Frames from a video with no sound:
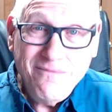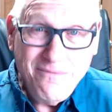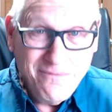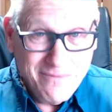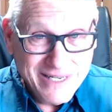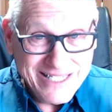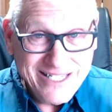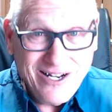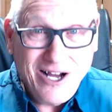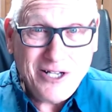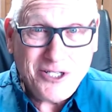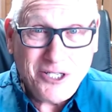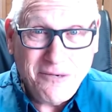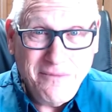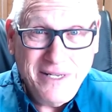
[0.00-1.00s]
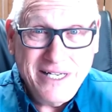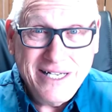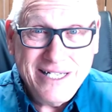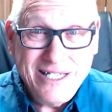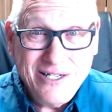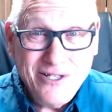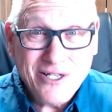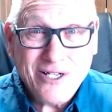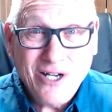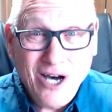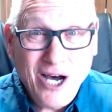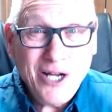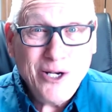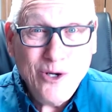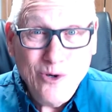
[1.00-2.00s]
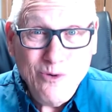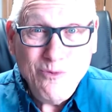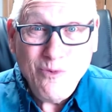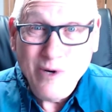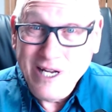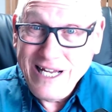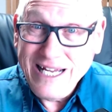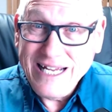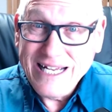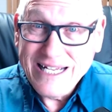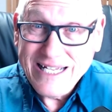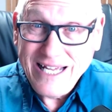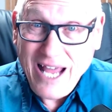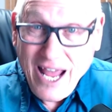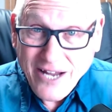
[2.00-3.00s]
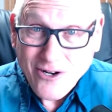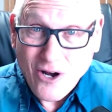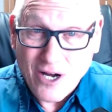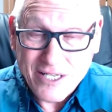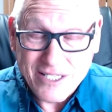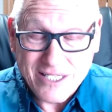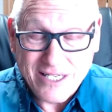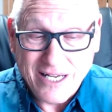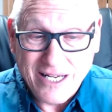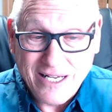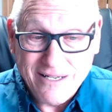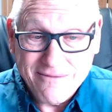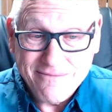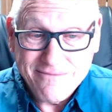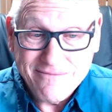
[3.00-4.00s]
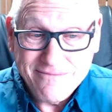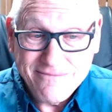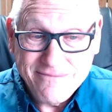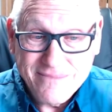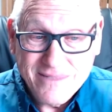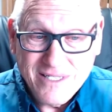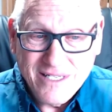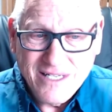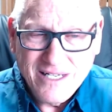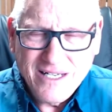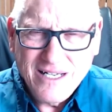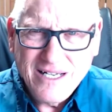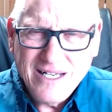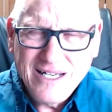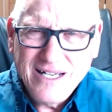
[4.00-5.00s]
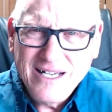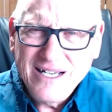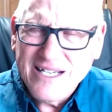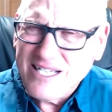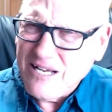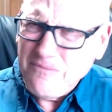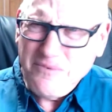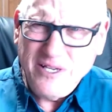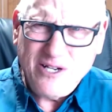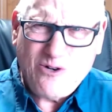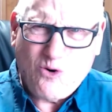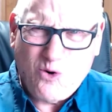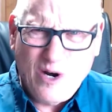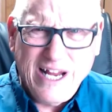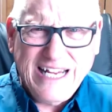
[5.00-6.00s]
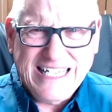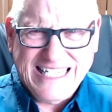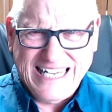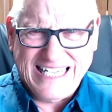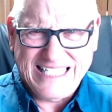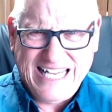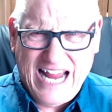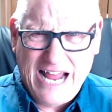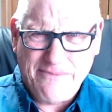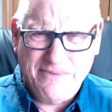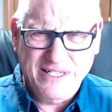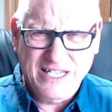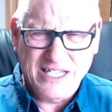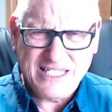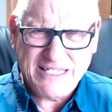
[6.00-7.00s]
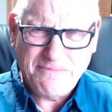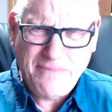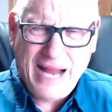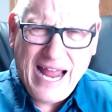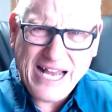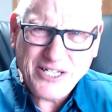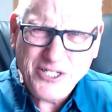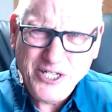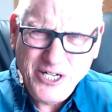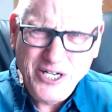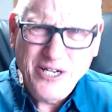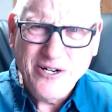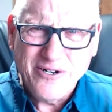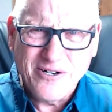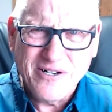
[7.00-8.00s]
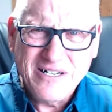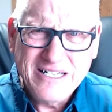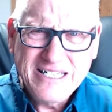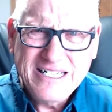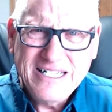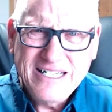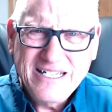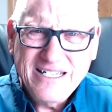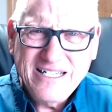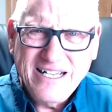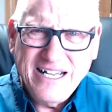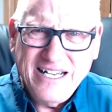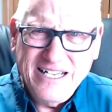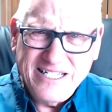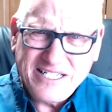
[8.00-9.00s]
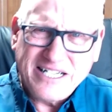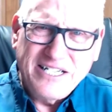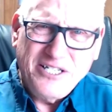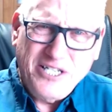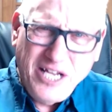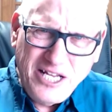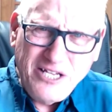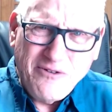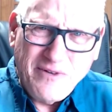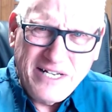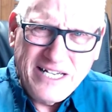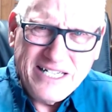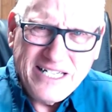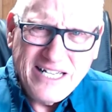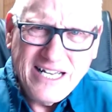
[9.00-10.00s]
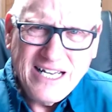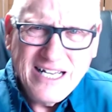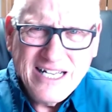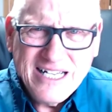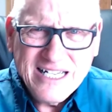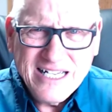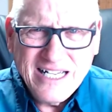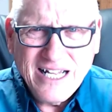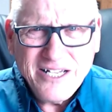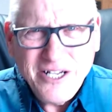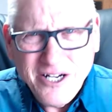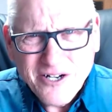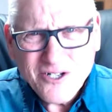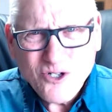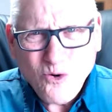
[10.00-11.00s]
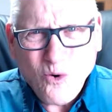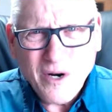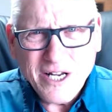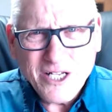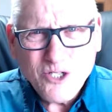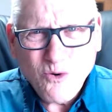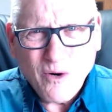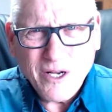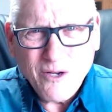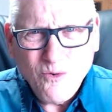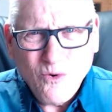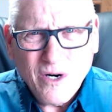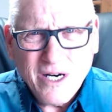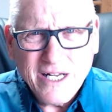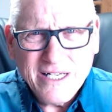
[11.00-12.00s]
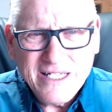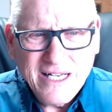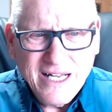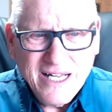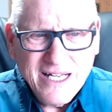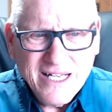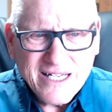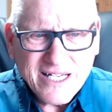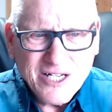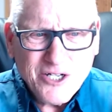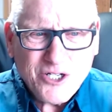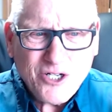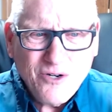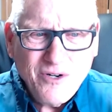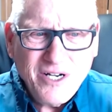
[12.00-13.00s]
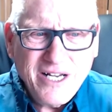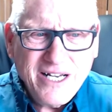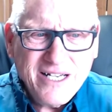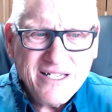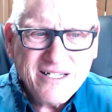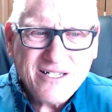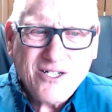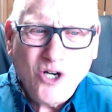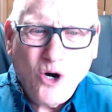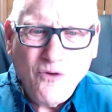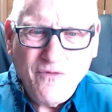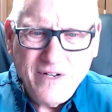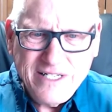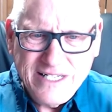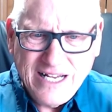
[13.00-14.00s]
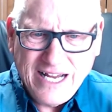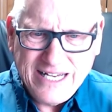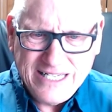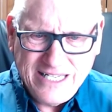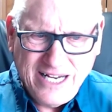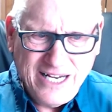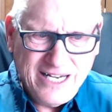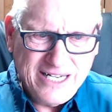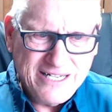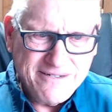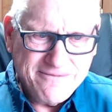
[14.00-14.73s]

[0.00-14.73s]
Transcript: but not submitted to the God whom we cannot see. Something crazy has happened this past year and is continuing into the year 2021 concerning COVID 19